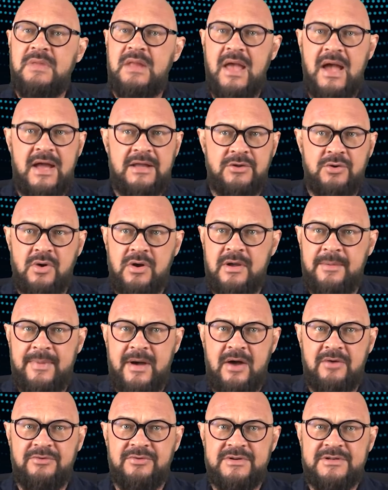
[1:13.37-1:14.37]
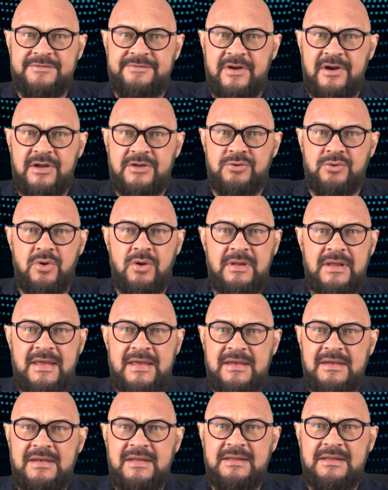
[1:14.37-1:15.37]
I talk about resveratrol
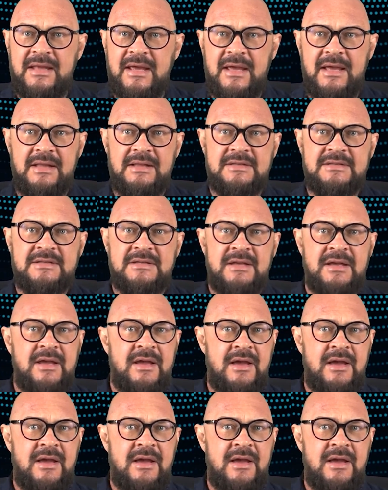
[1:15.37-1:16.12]
in details,